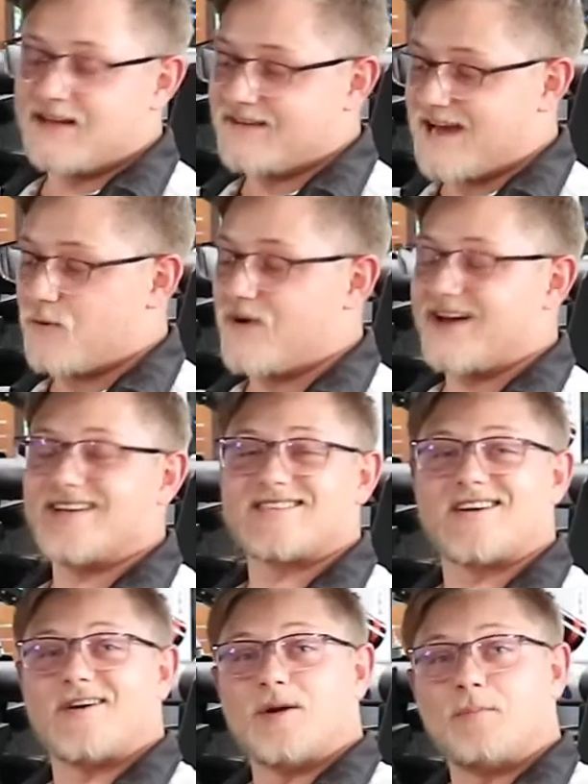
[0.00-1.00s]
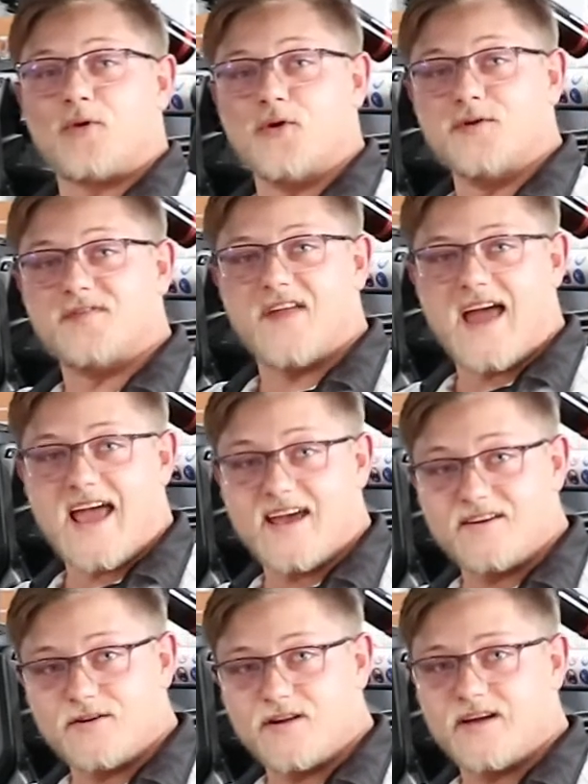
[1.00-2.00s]
That way it's going to improve the
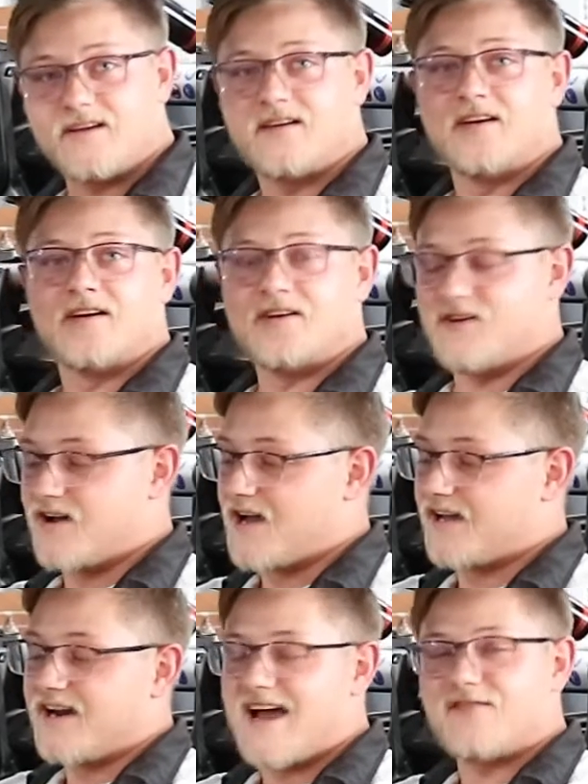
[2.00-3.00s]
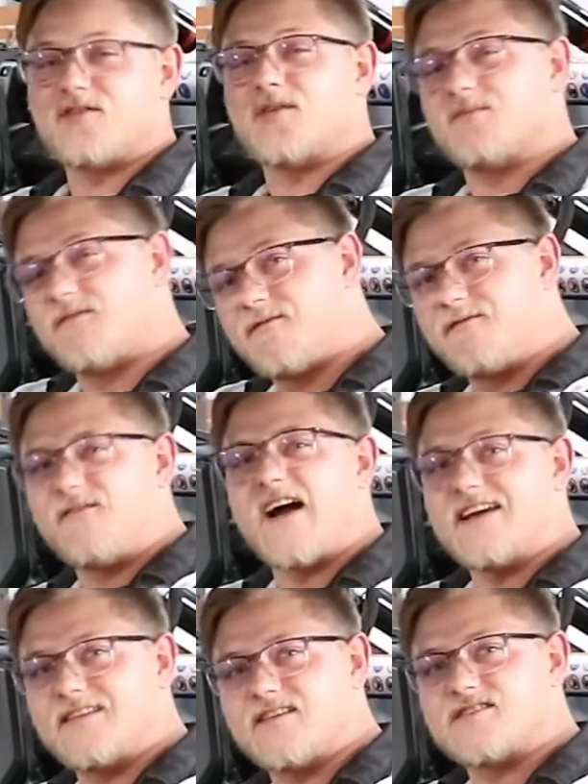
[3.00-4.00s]
handling. You're not going to have to
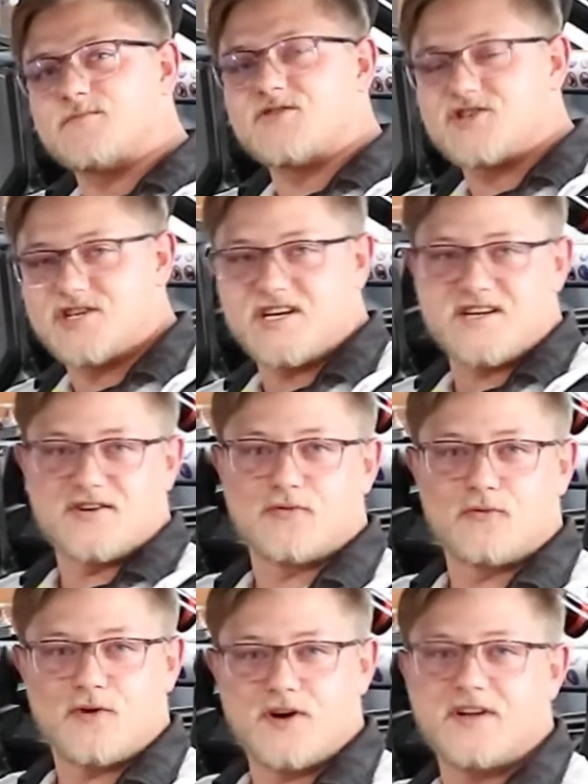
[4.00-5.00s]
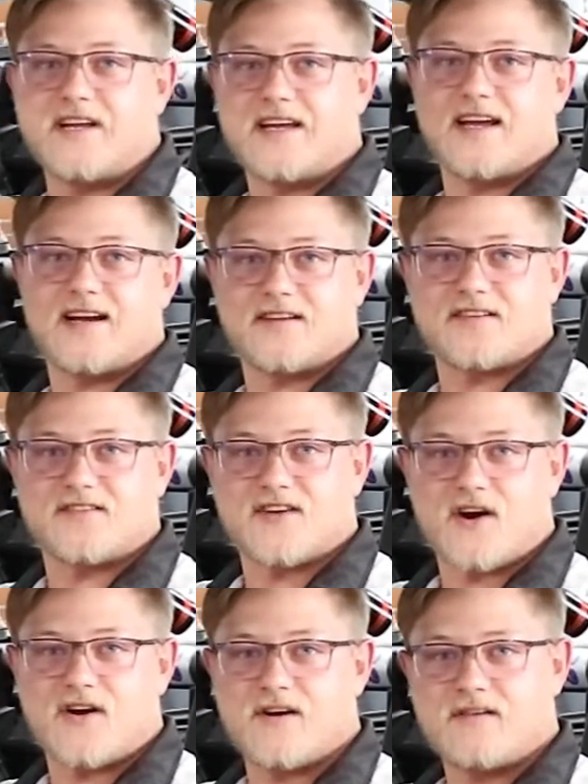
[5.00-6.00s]
fight this machine to really get it to
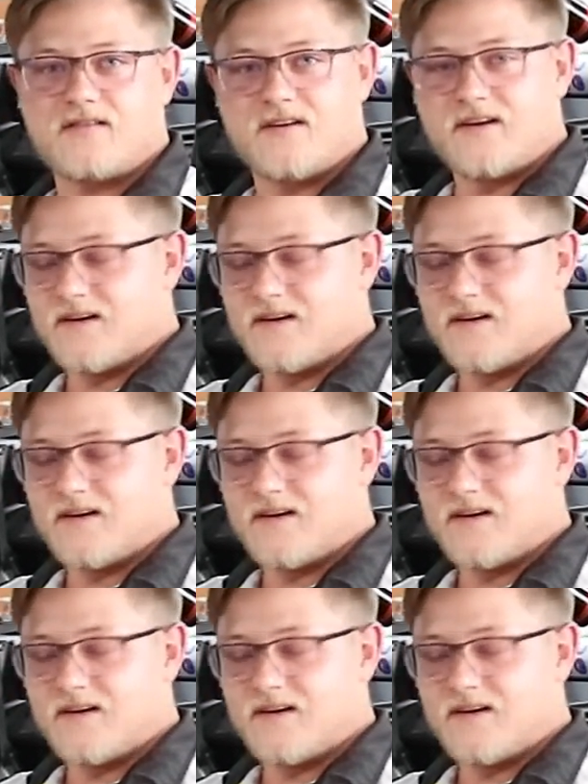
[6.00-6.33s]
turn.